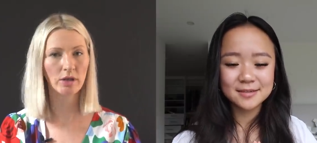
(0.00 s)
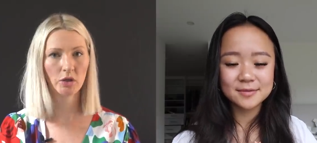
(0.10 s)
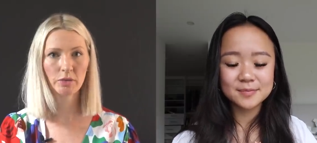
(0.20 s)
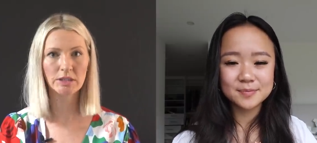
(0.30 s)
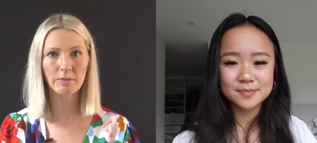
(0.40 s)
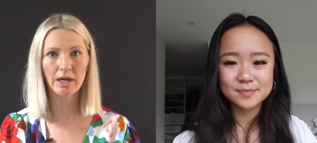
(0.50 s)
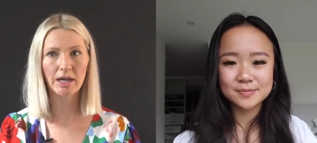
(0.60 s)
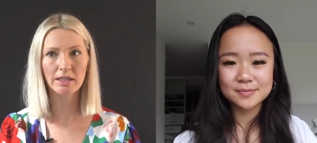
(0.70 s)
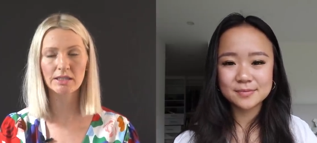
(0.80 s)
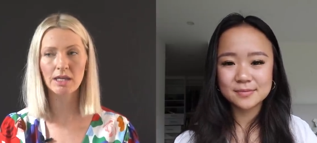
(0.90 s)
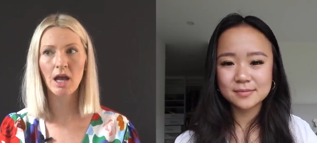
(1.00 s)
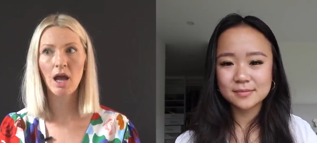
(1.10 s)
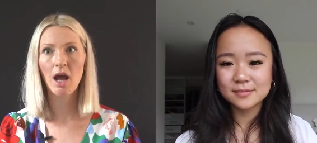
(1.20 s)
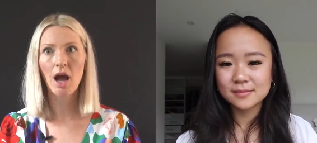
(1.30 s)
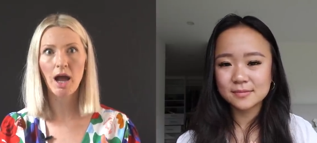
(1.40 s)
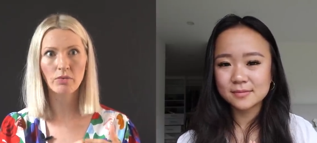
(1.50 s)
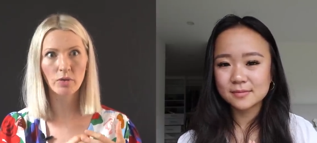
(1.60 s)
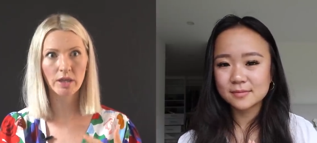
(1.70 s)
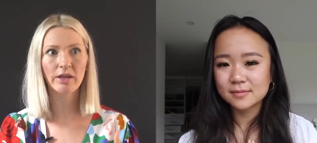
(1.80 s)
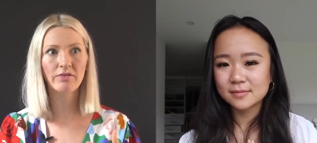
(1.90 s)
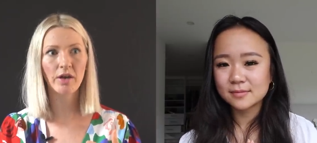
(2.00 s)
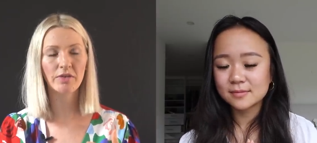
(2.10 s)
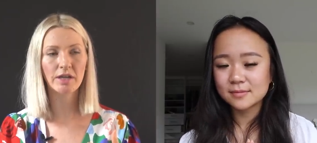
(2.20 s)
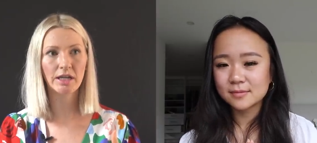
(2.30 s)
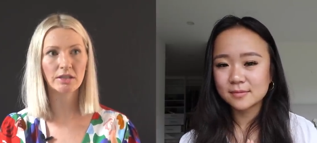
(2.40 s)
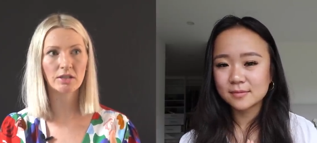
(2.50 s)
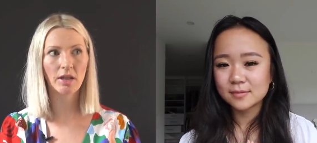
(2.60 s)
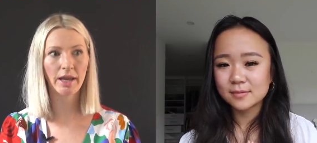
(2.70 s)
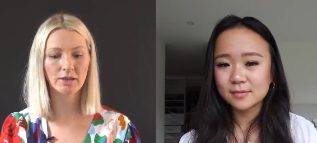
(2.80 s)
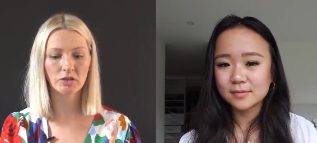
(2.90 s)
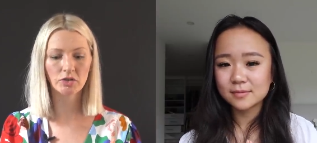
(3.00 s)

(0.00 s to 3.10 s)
Speaker 1: what you experienced, I really felt the need to like